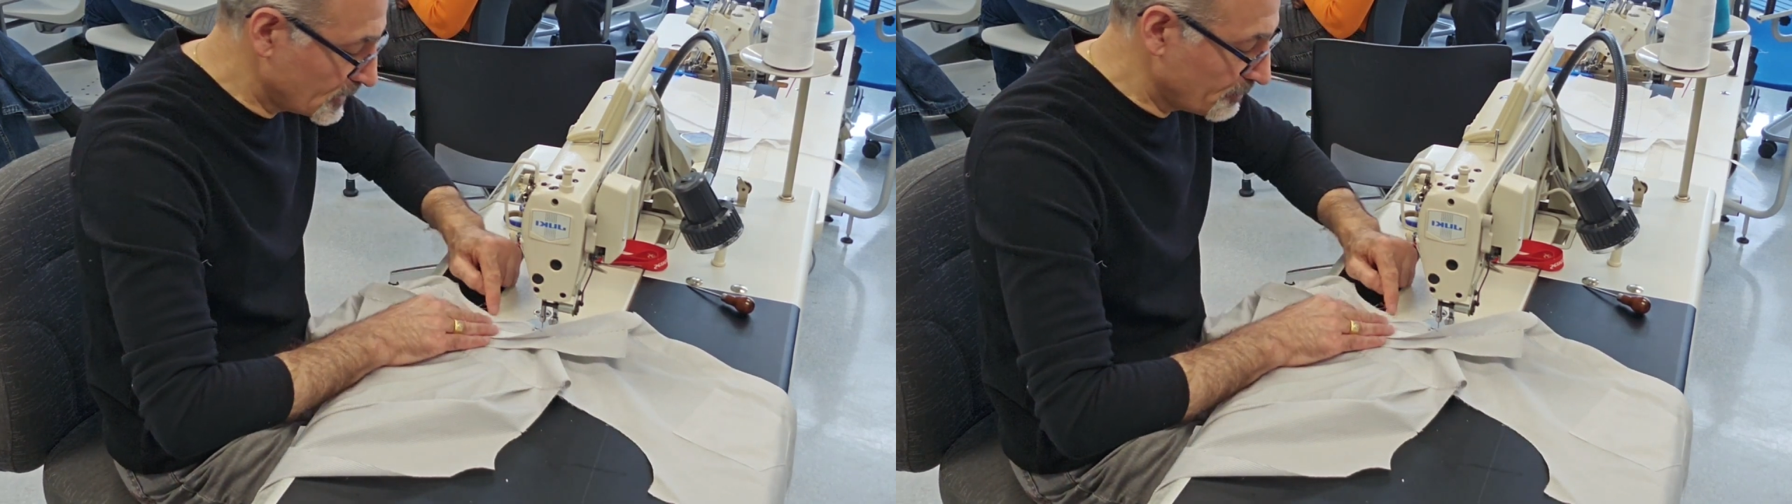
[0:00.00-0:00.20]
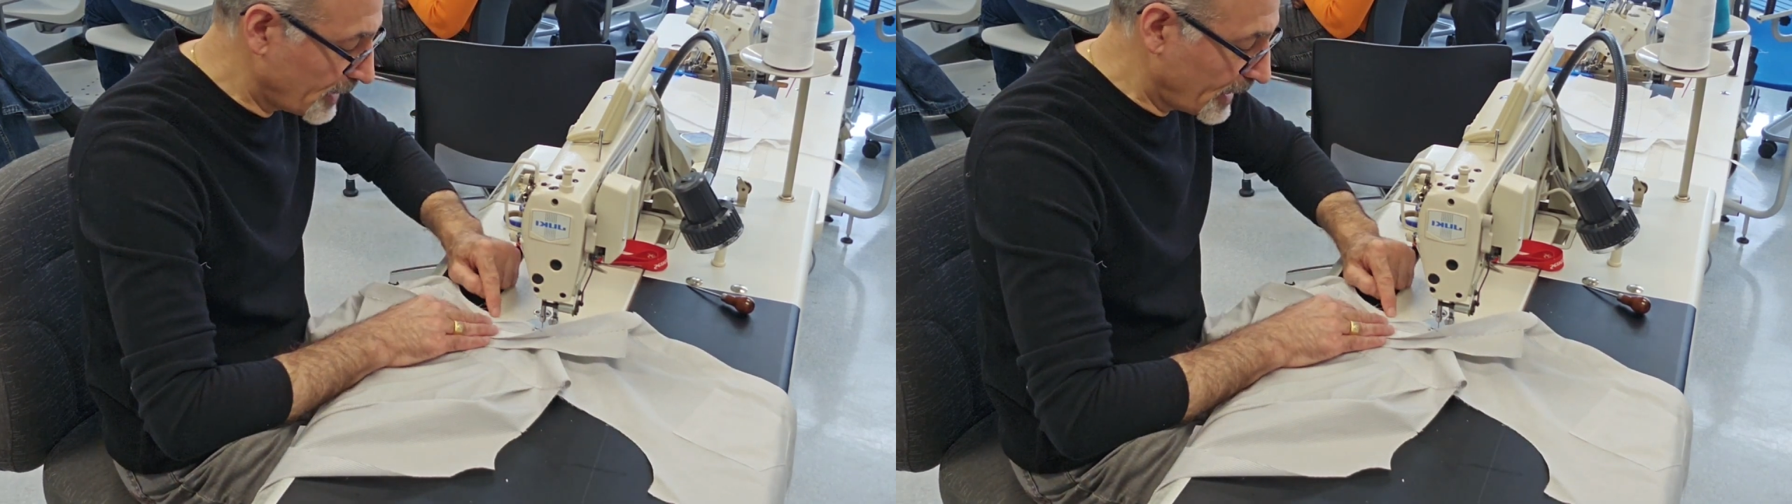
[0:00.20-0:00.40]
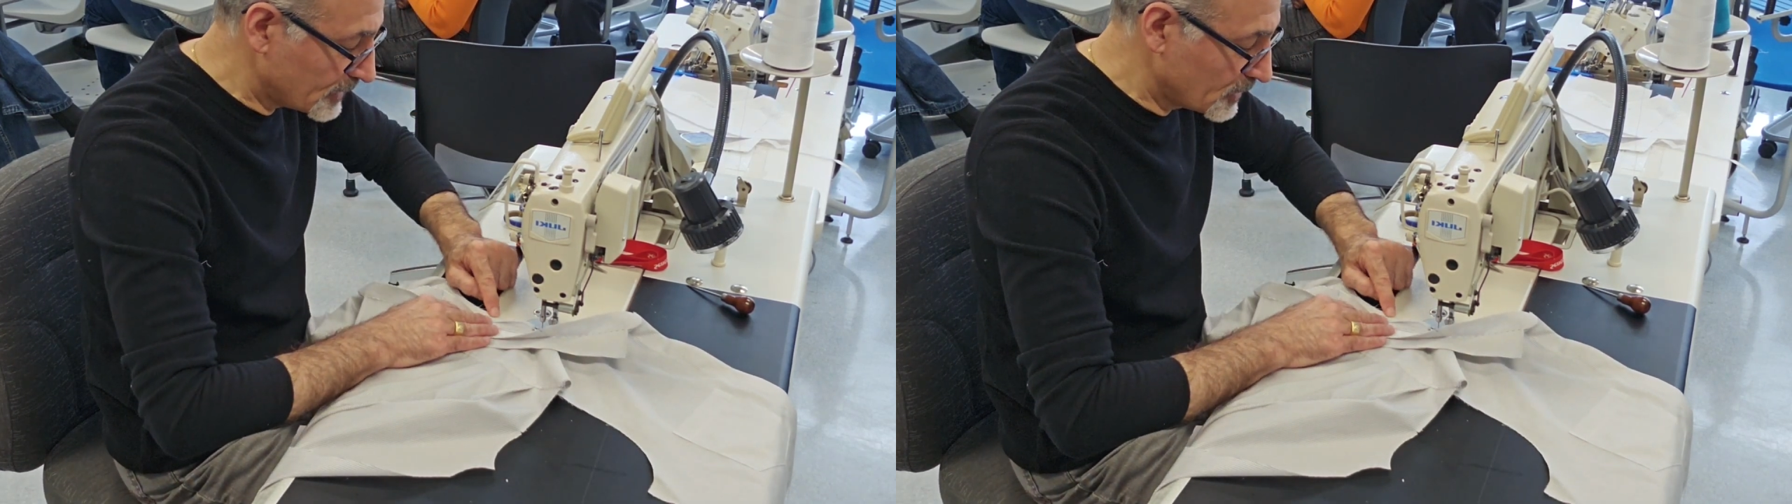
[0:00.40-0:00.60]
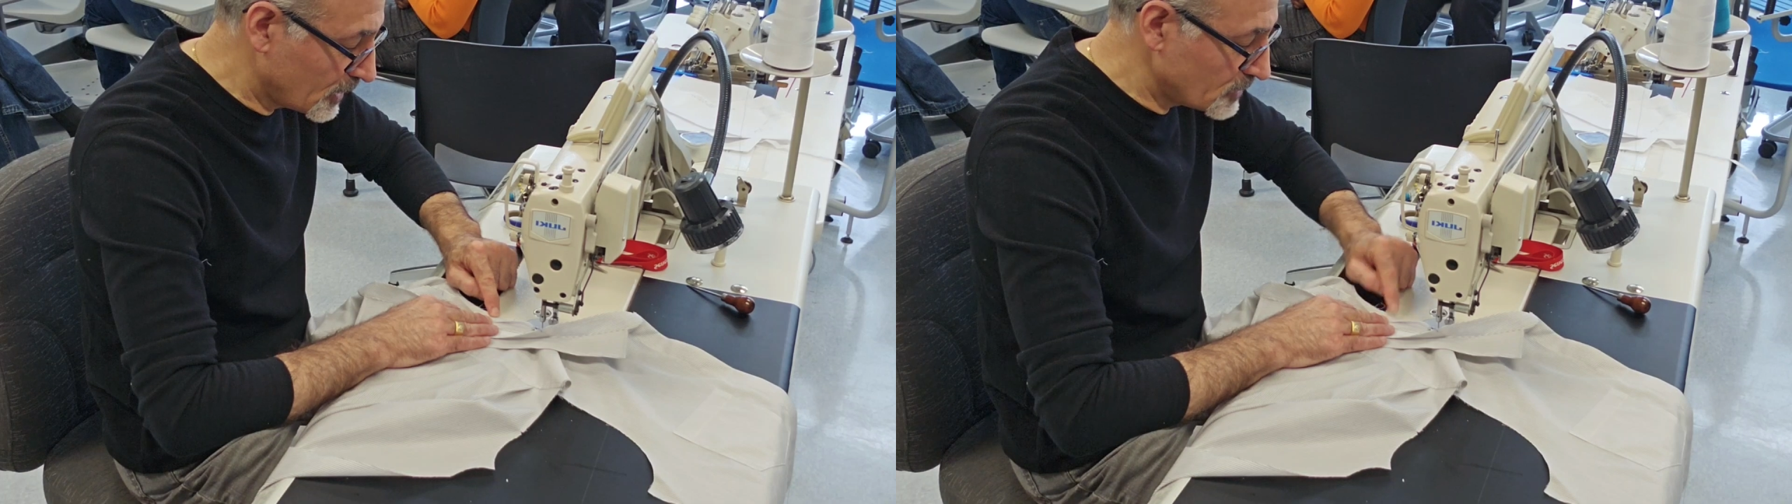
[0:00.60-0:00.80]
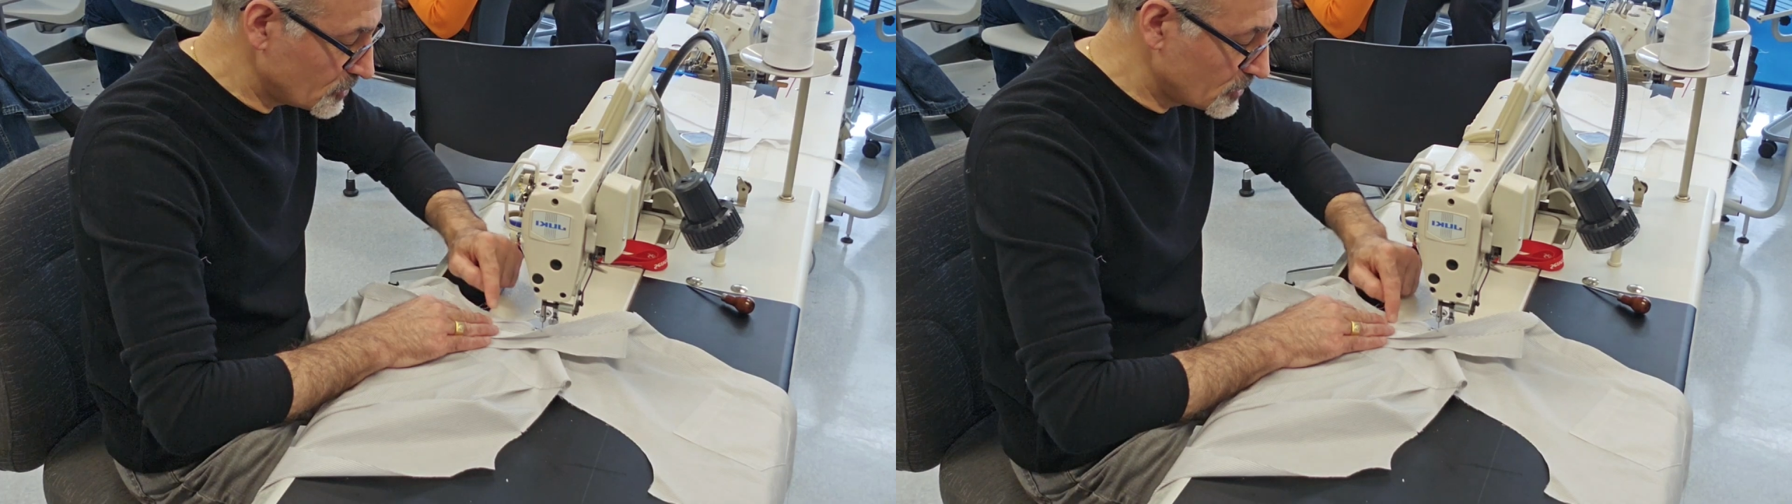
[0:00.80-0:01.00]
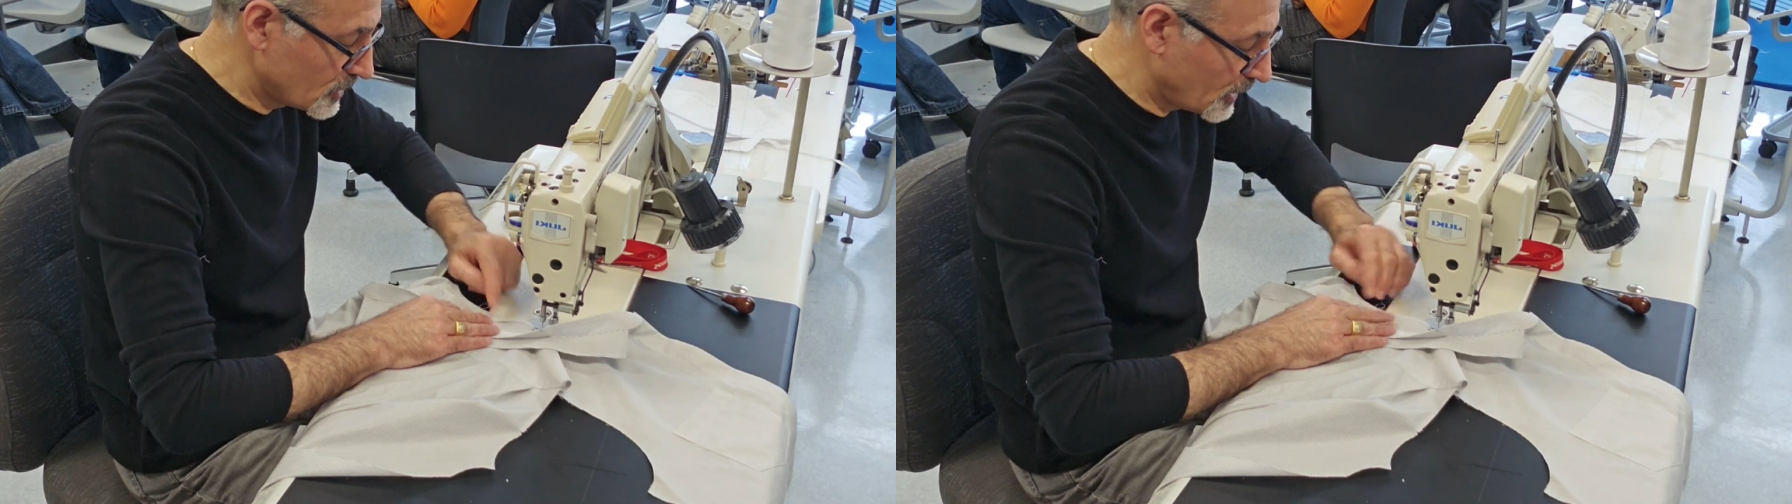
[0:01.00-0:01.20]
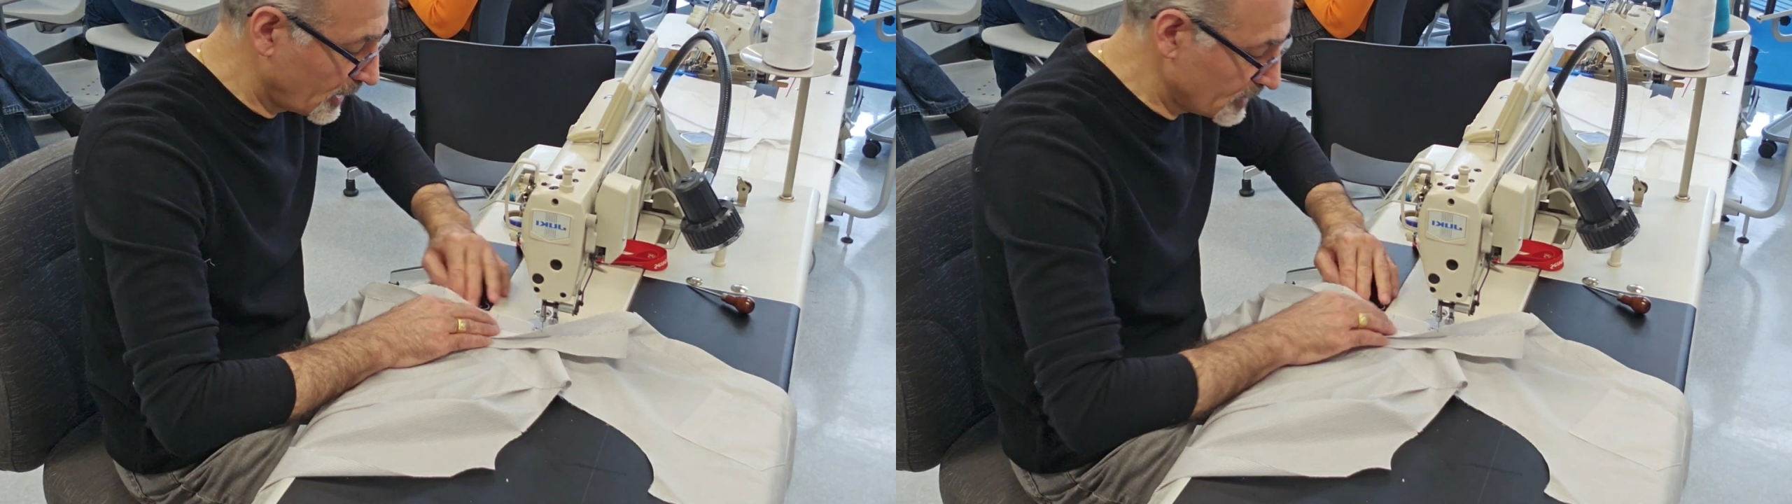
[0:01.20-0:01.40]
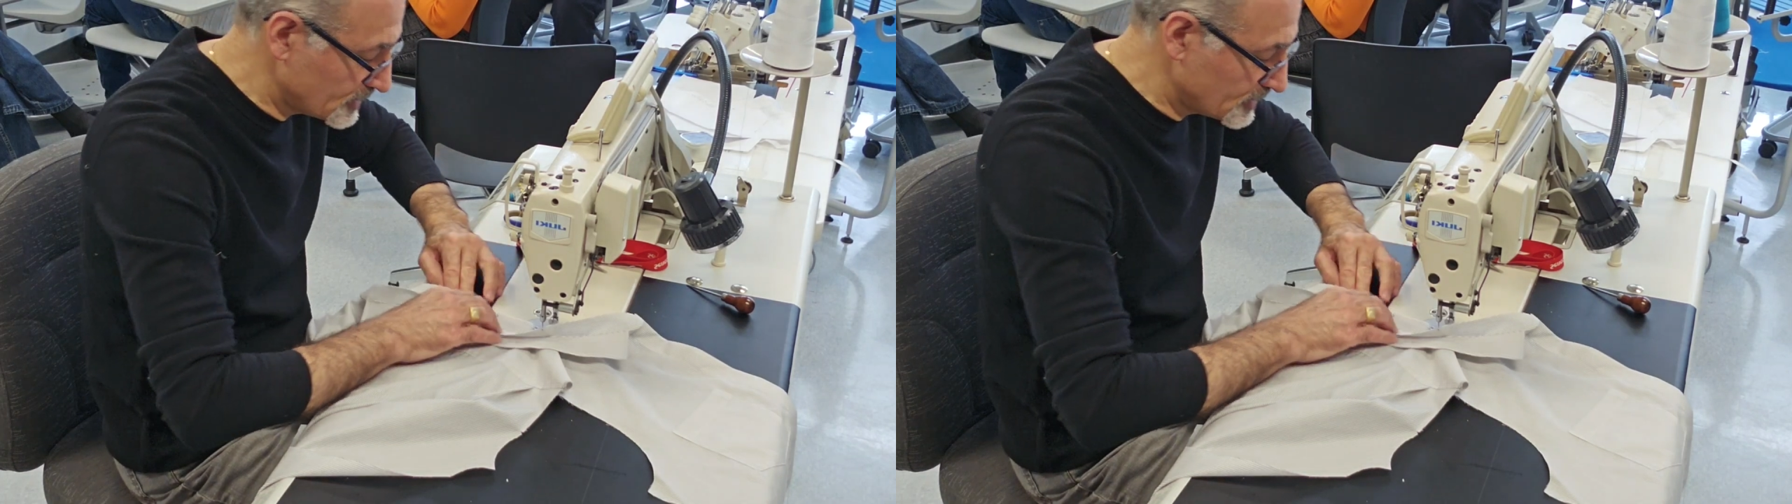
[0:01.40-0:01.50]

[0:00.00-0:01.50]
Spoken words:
back notch and